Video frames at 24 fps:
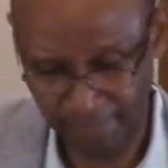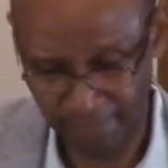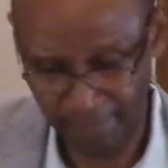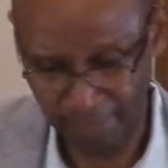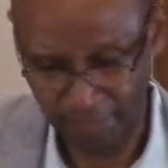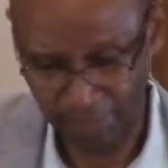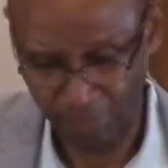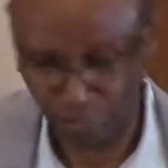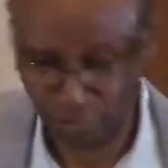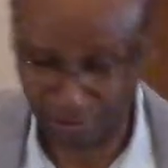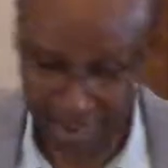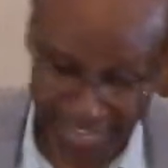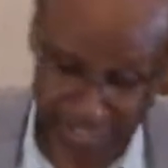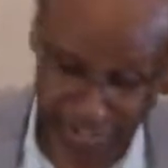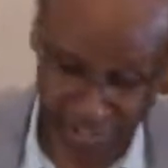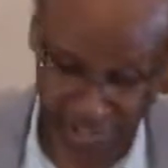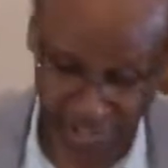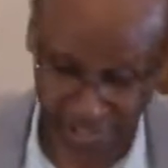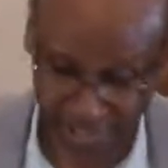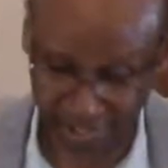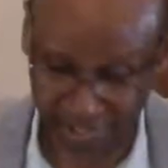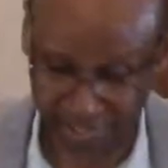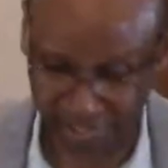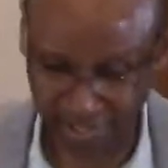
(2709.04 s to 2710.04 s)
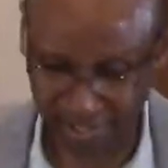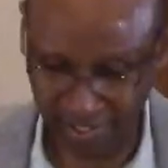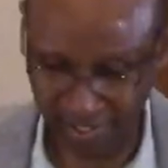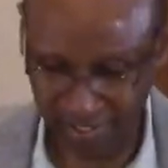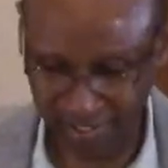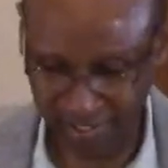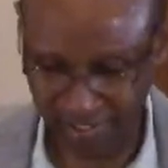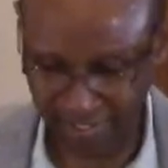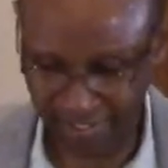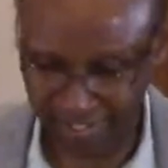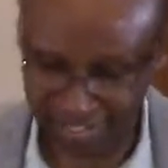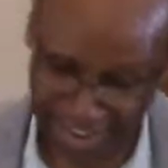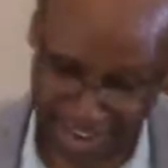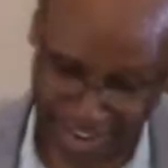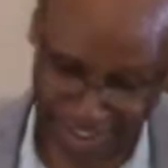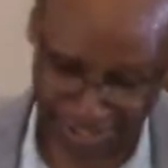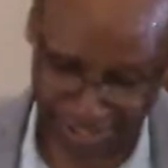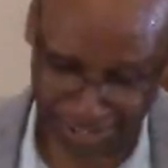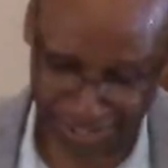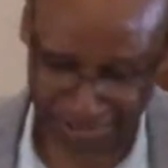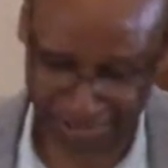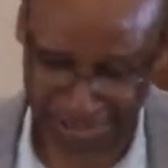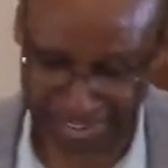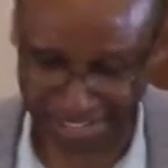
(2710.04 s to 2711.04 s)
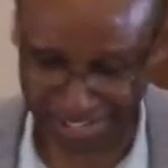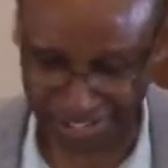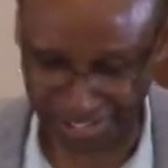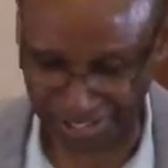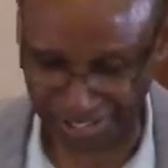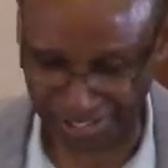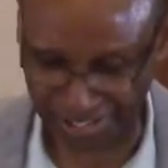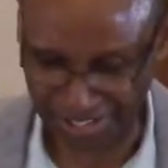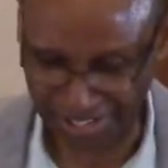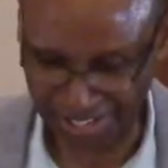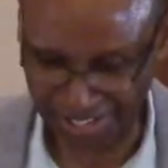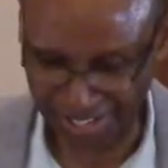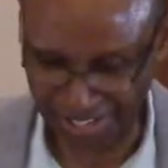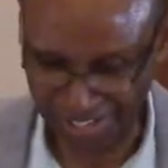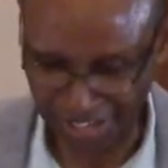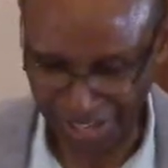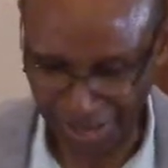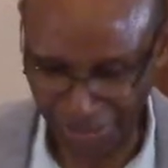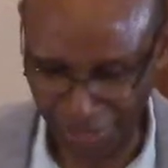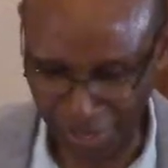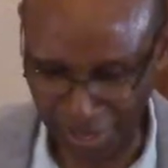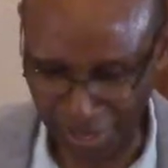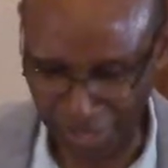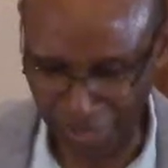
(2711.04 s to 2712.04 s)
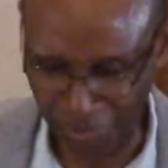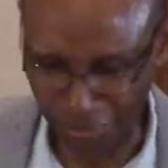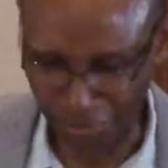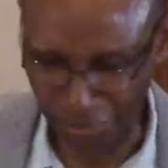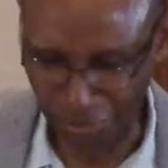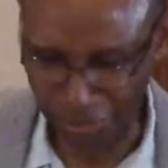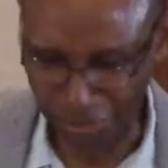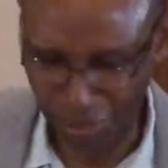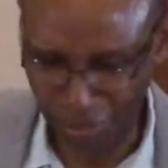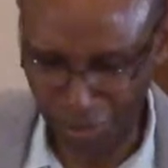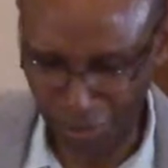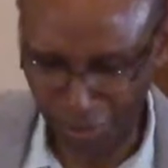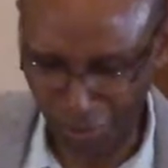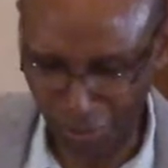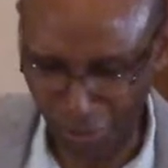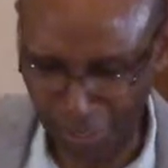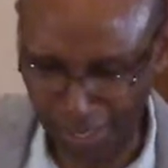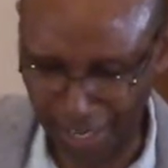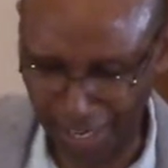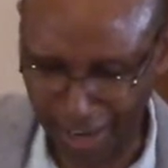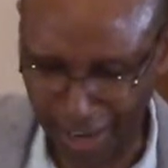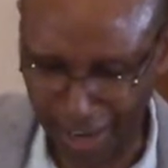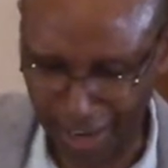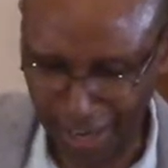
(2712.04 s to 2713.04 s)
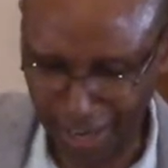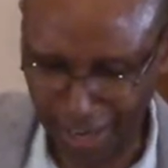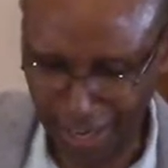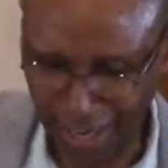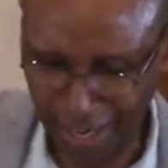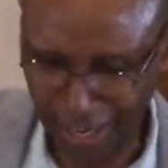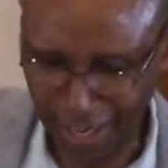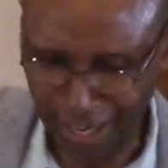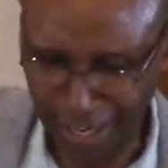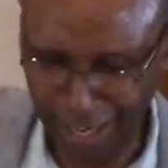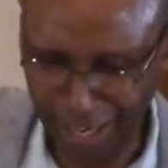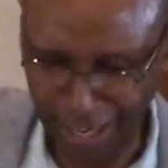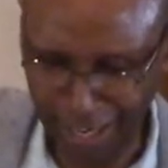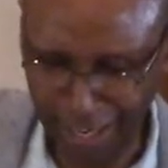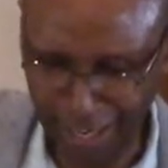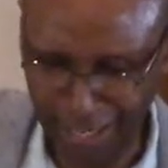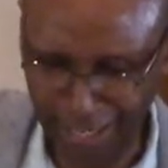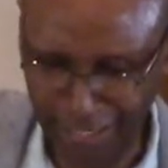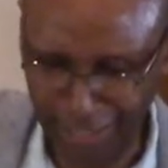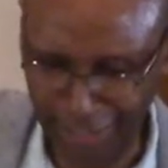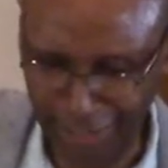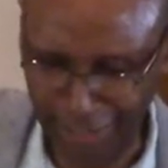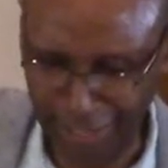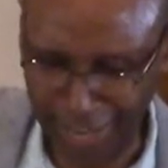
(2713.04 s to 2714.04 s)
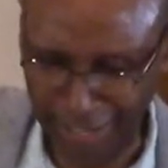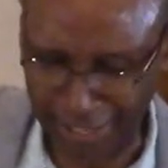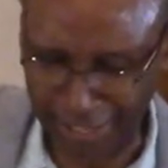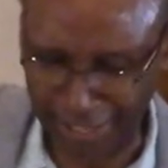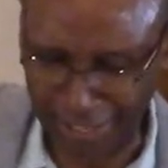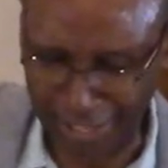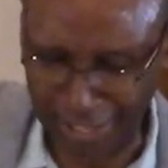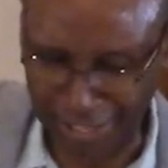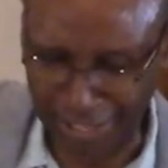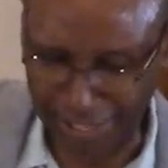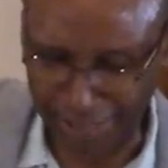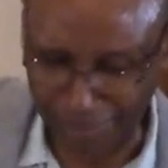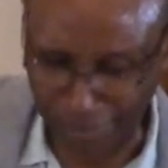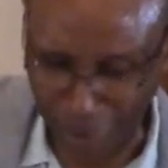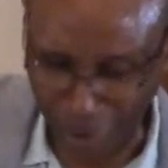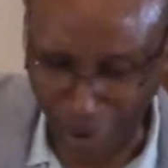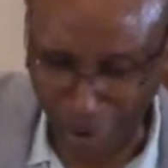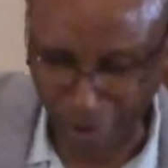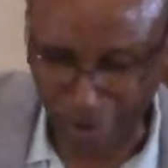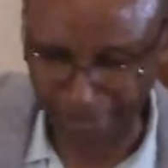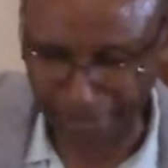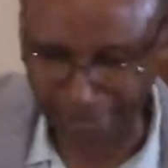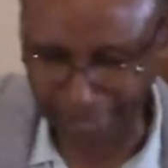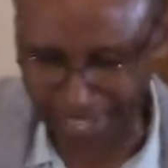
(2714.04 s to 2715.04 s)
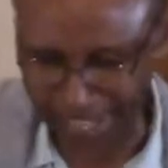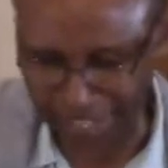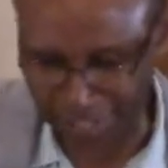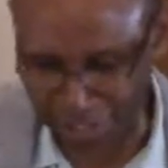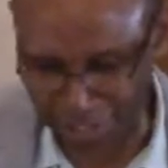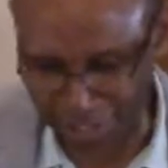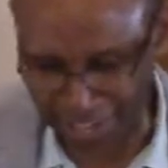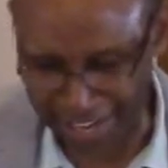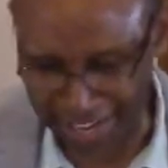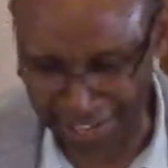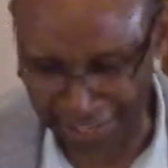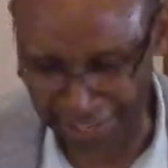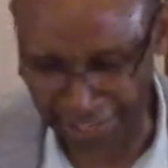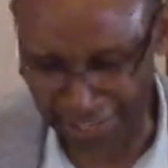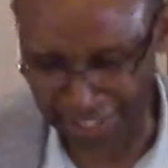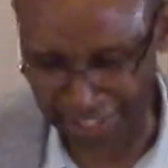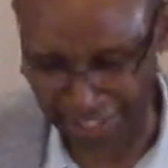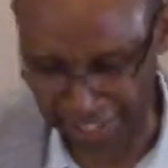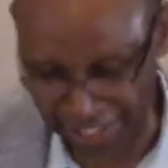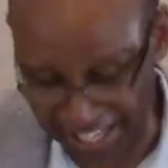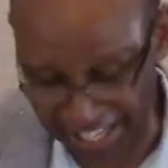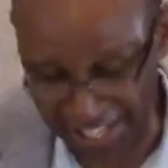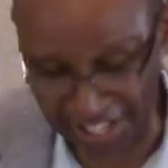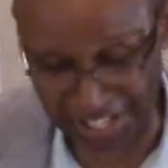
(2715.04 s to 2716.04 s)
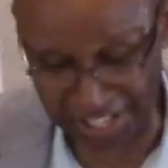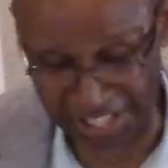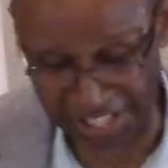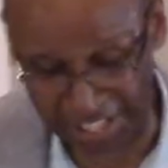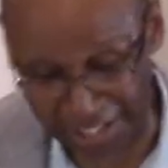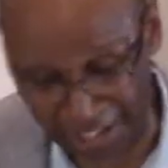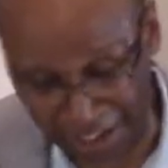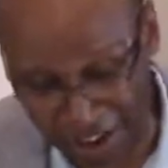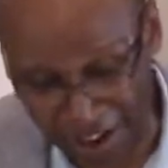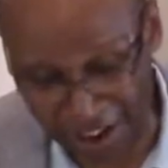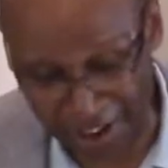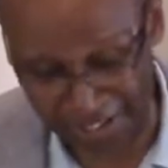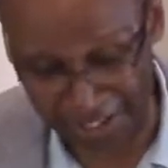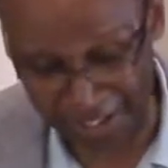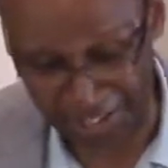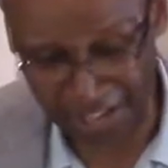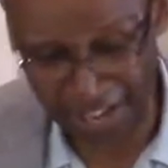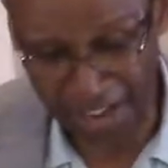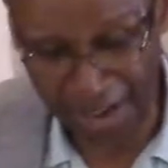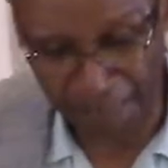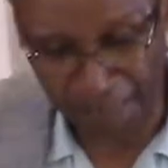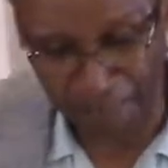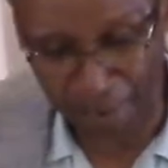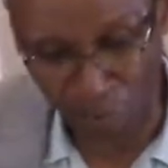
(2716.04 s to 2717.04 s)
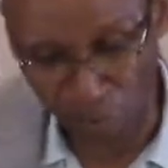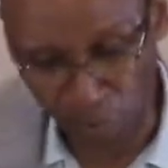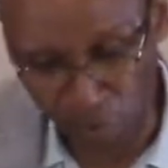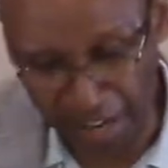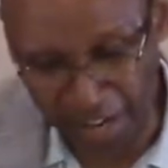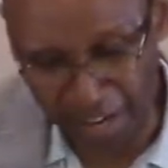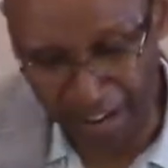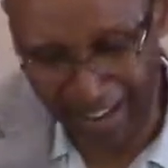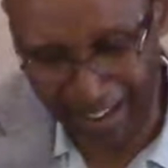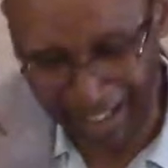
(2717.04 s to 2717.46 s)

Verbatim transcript: Righteous. God is righteous we, we, we are, that is, he is moral and just and decent and honest, but we are